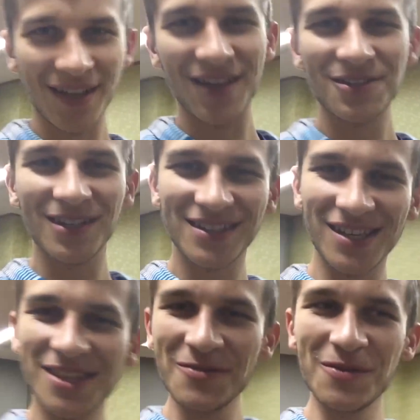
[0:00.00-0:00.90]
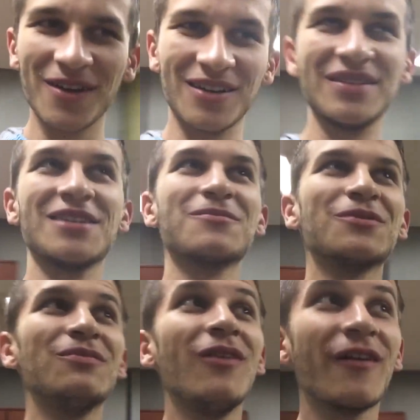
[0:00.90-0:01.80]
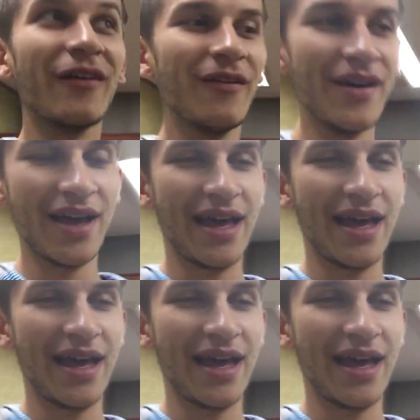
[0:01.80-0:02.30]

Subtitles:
She had said that we were going to meet them tomorrow,